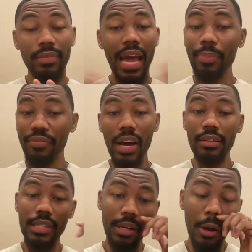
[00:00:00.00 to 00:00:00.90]
Happy Father's
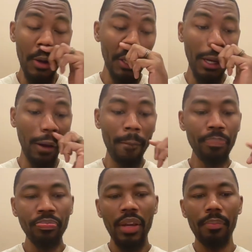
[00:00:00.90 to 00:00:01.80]
Day to all y'all.
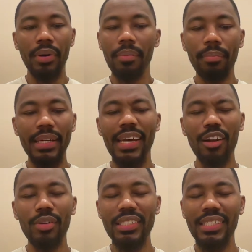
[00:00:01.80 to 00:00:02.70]
But my dad
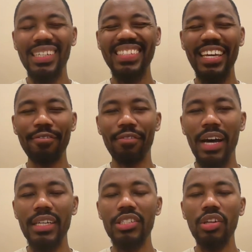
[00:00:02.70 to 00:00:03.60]
always says,
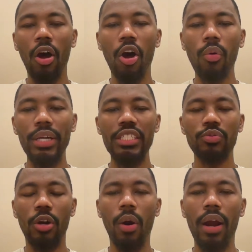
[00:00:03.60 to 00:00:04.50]
advice always
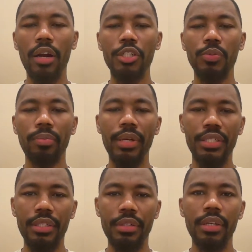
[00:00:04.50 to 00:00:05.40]
requires
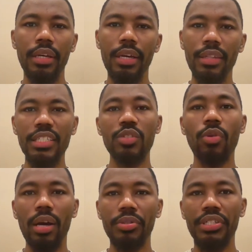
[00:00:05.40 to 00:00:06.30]
permission, and this is
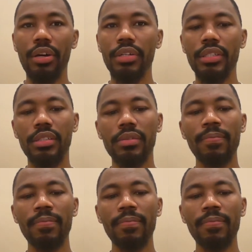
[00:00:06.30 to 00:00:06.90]
why I'm sharing this.